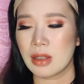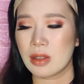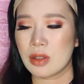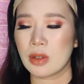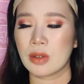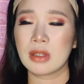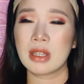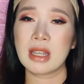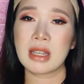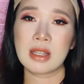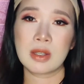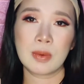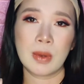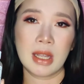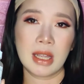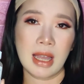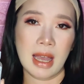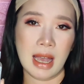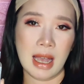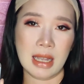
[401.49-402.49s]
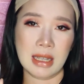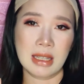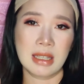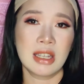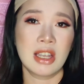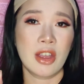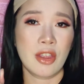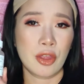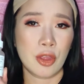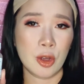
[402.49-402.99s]
So this one has
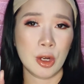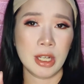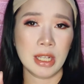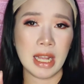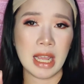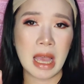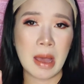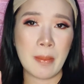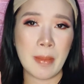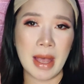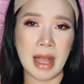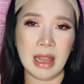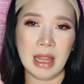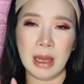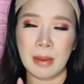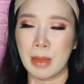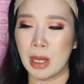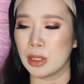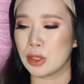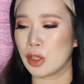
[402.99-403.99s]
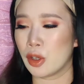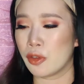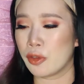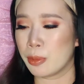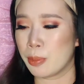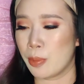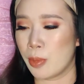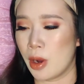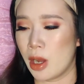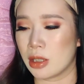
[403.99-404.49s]
30 ml amount of
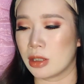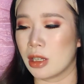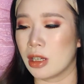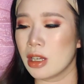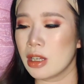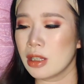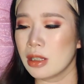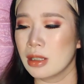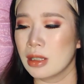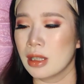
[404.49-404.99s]
product.